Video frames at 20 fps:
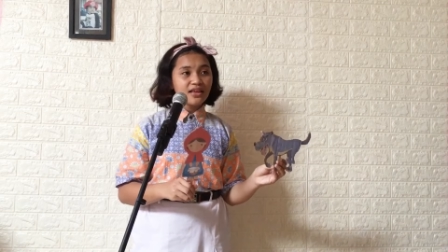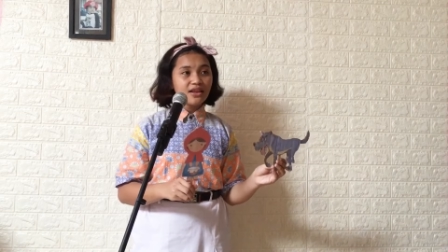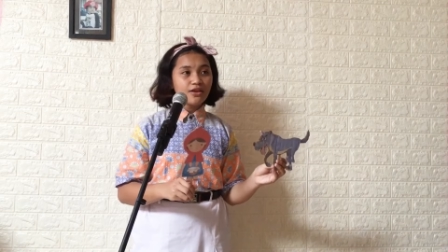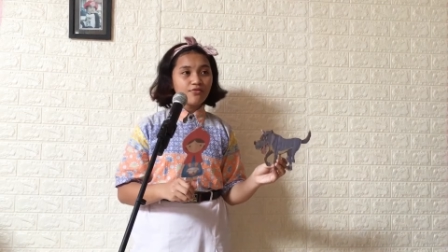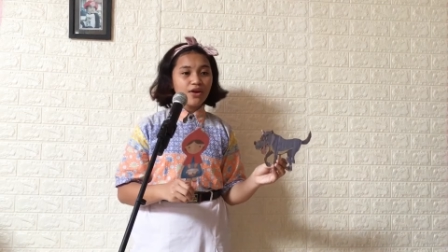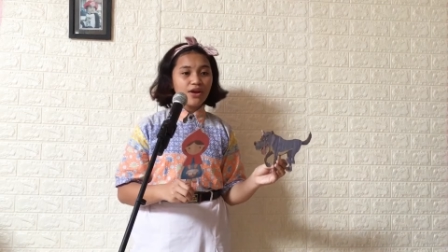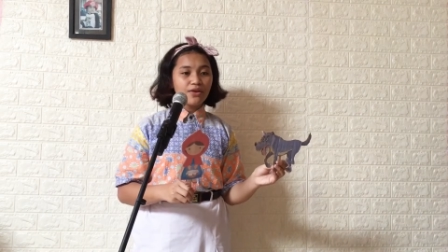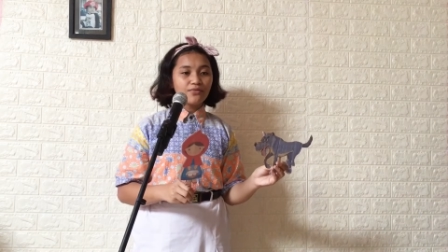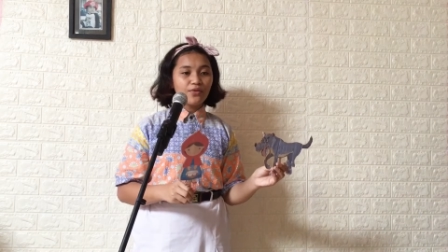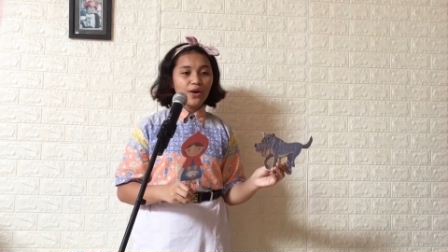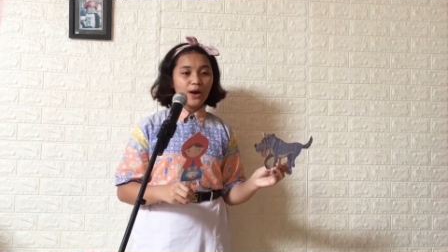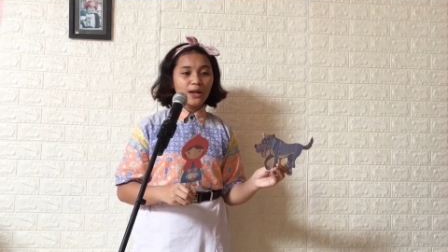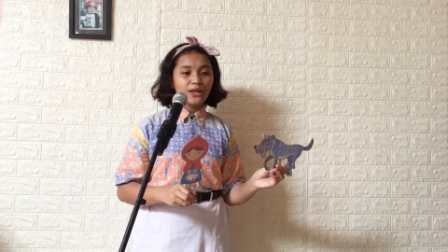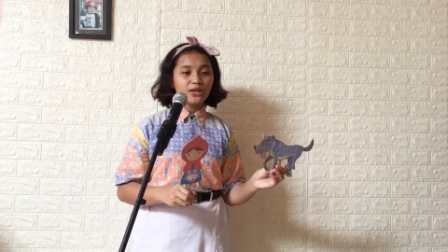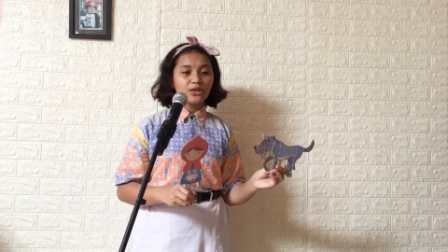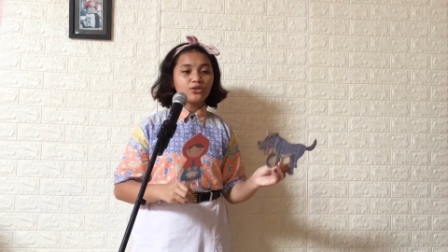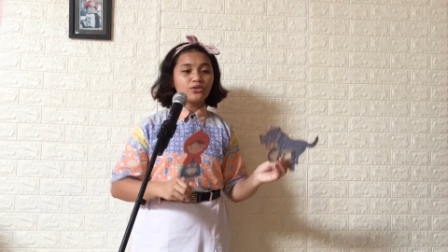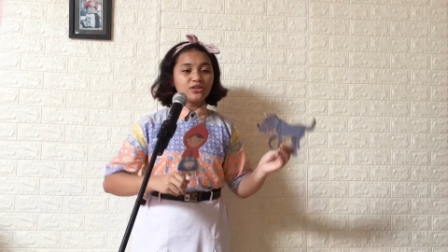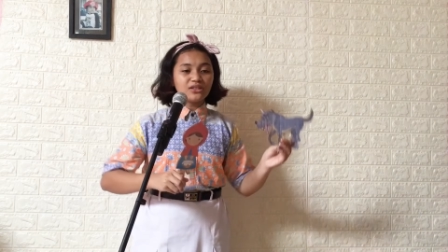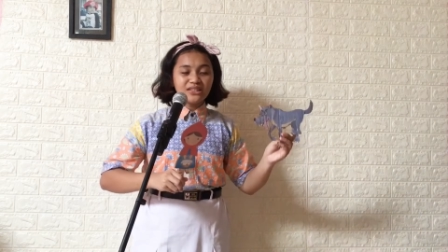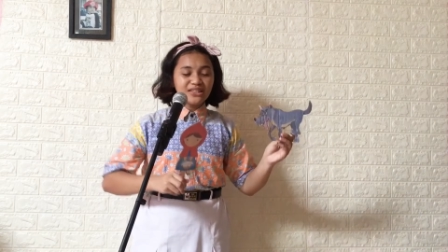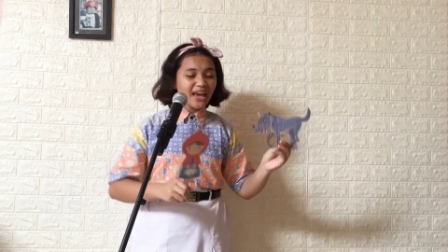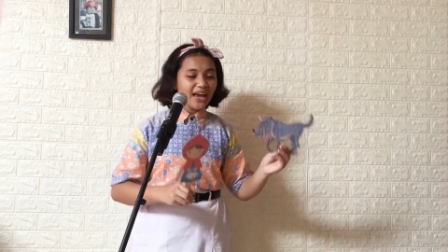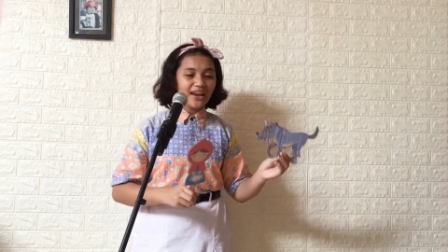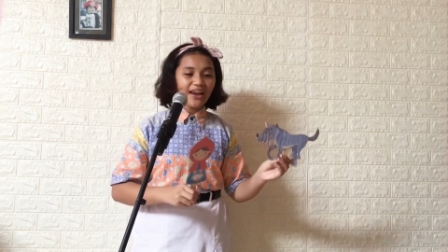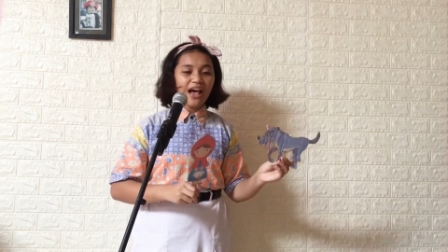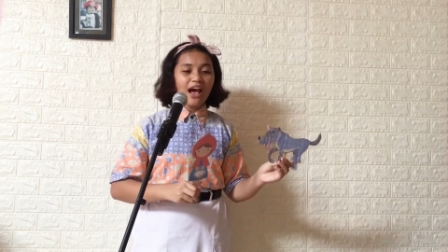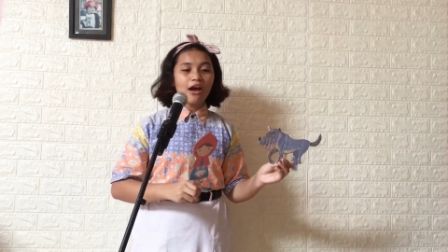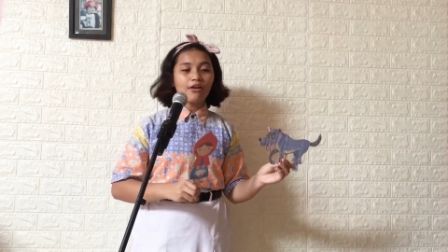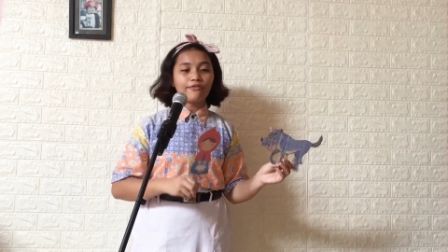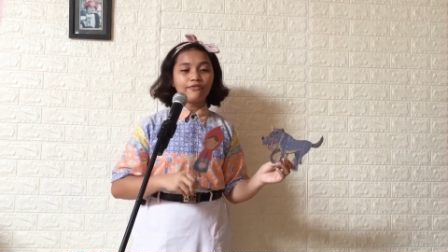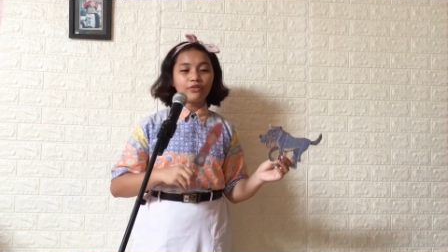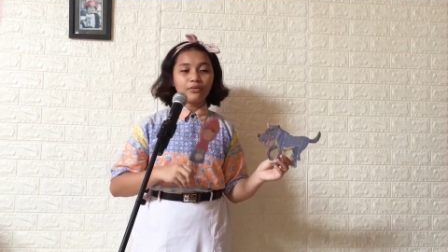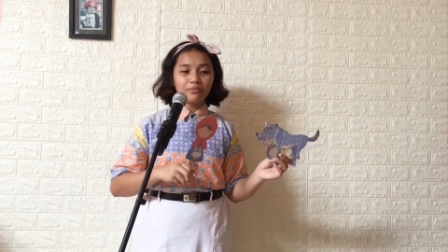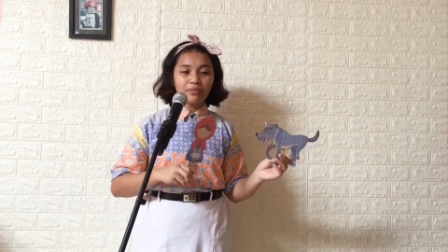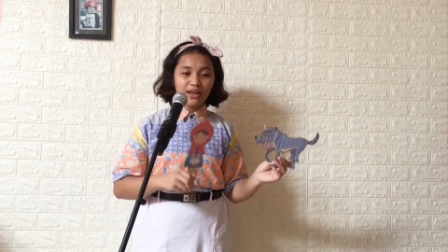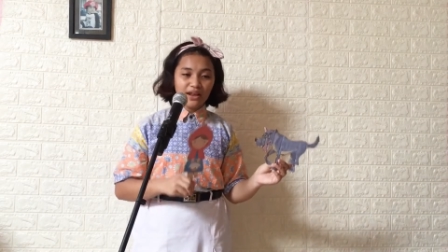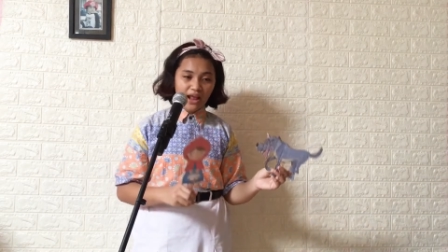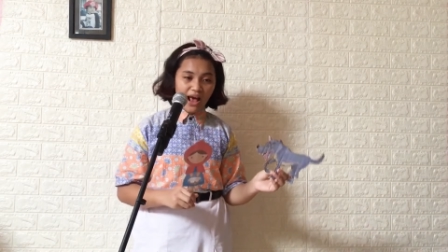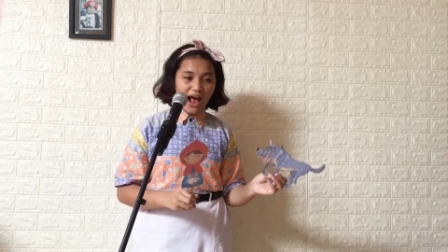Little Red Riding Hood get out from
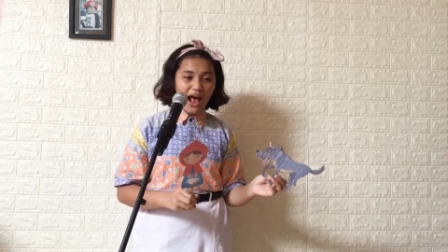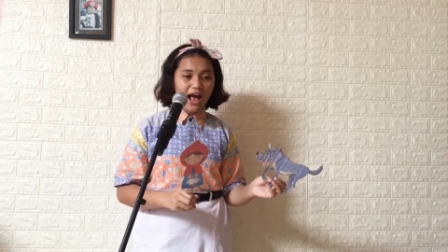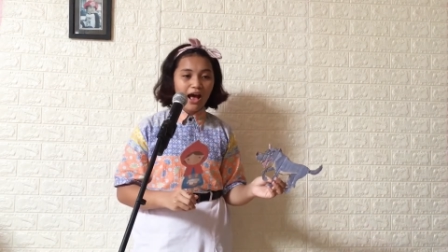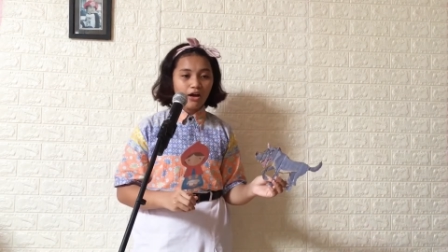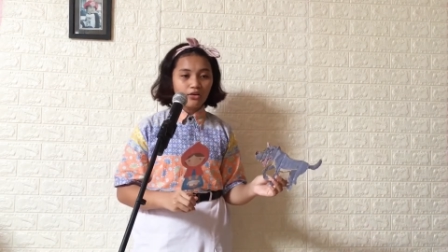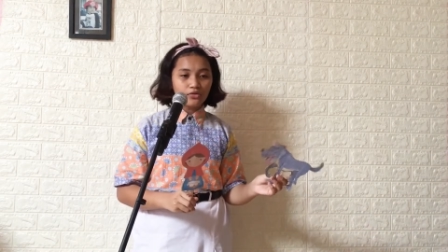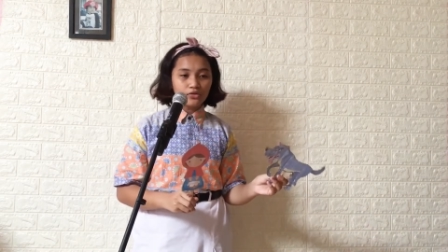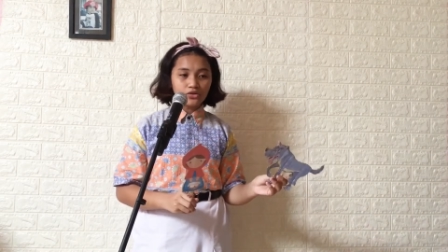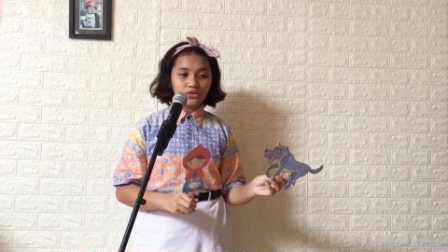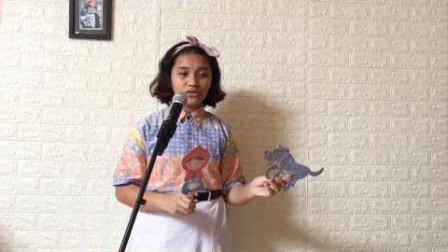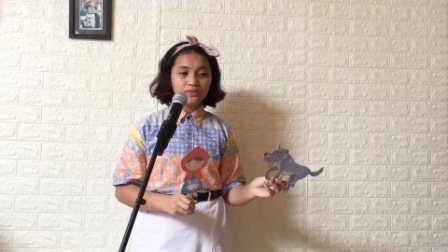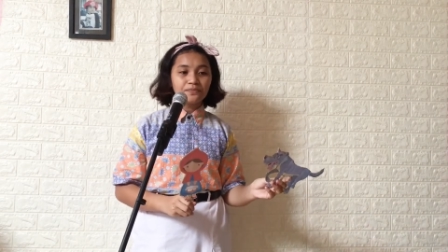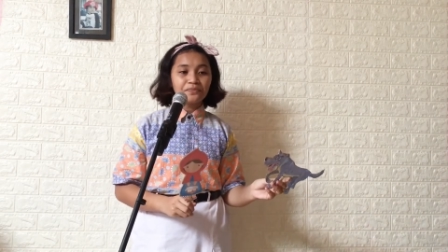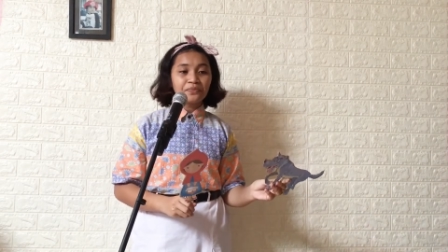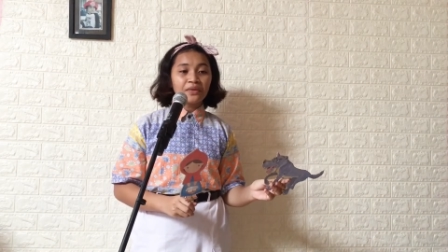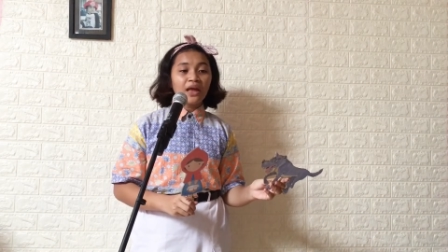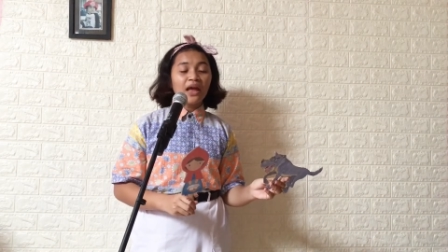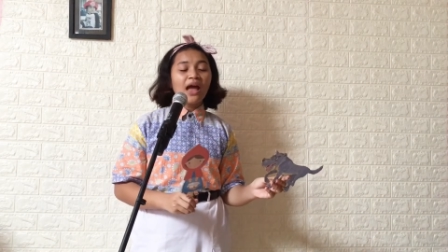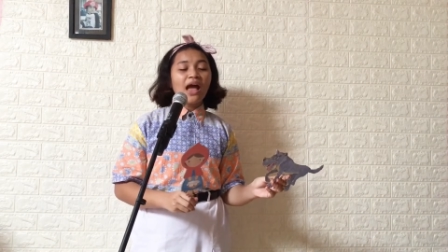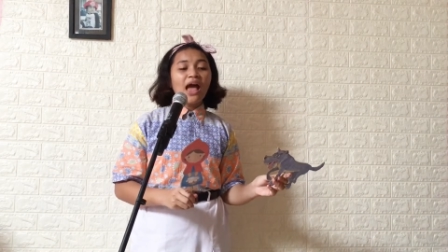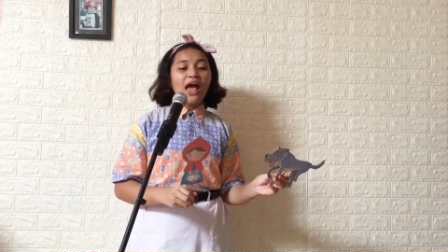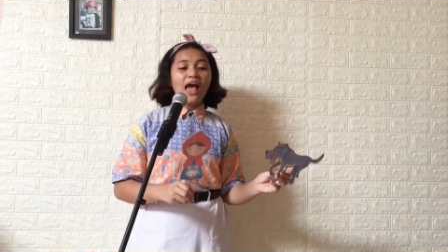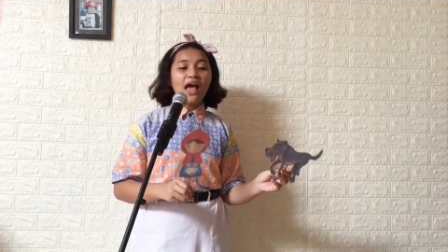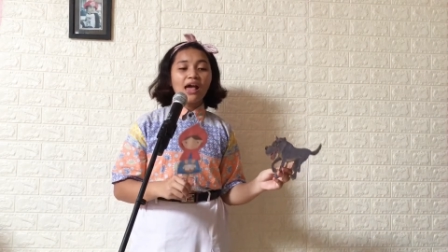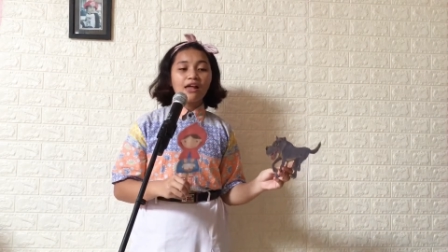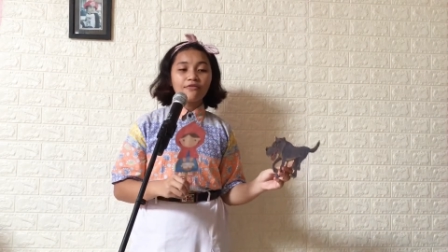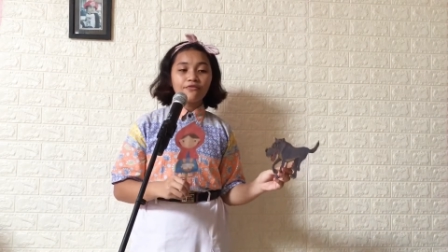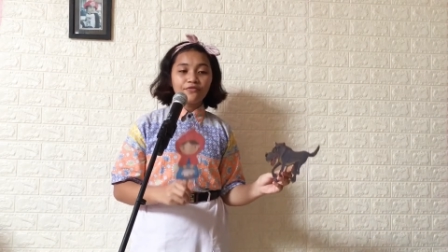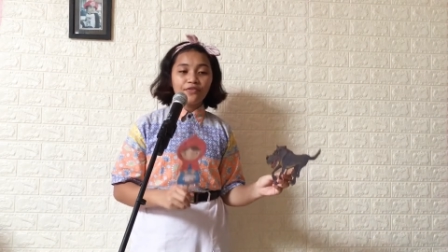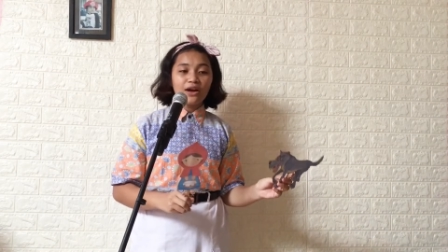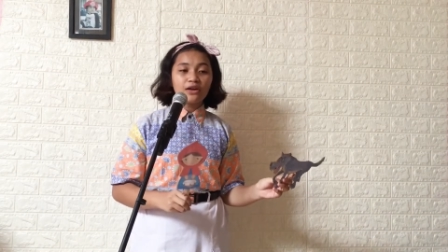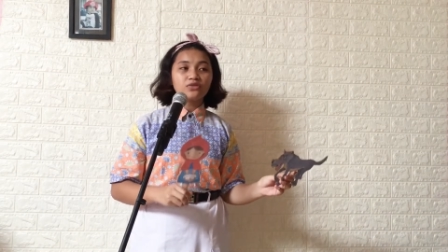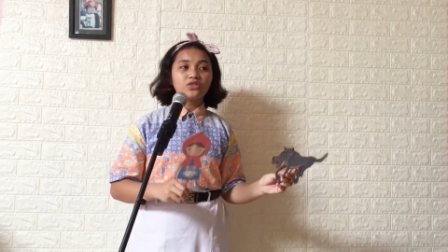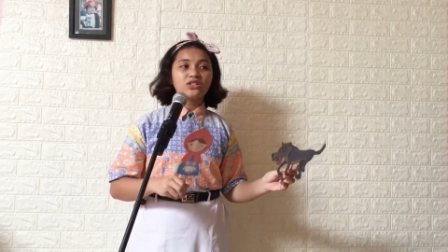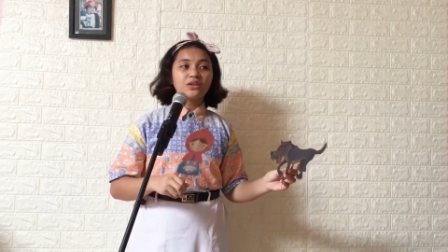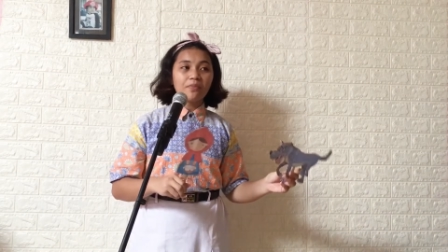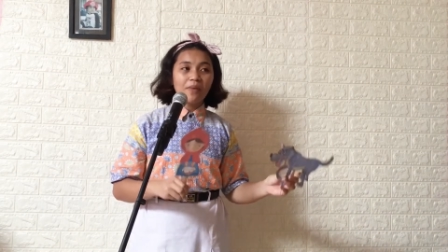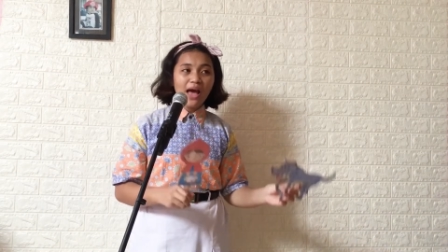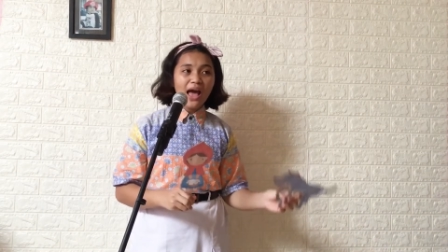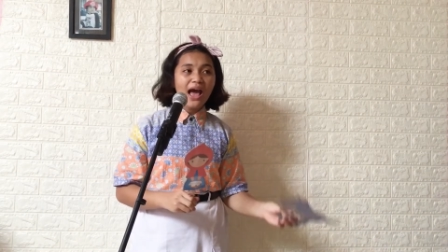that house and found
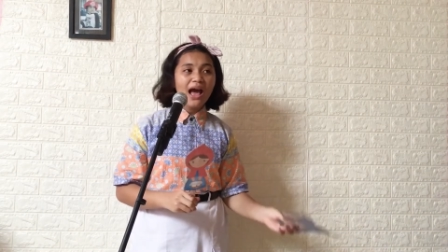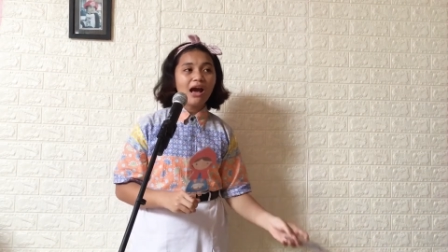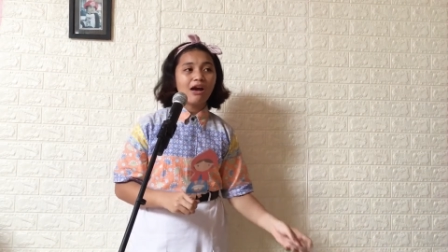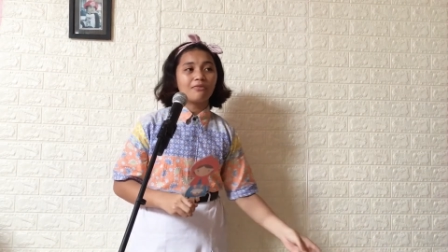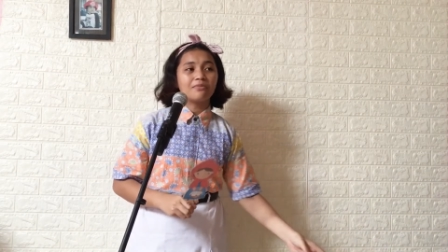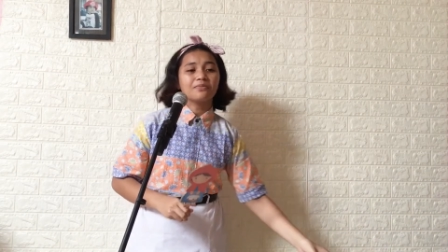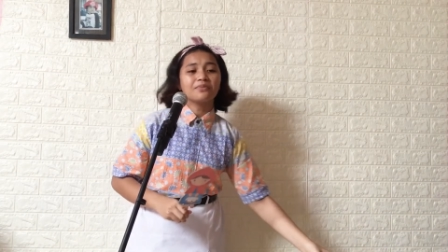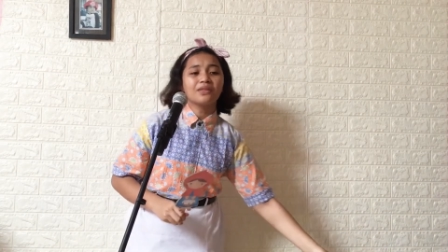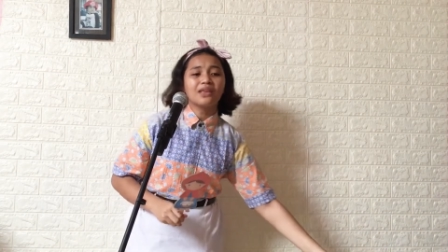some help.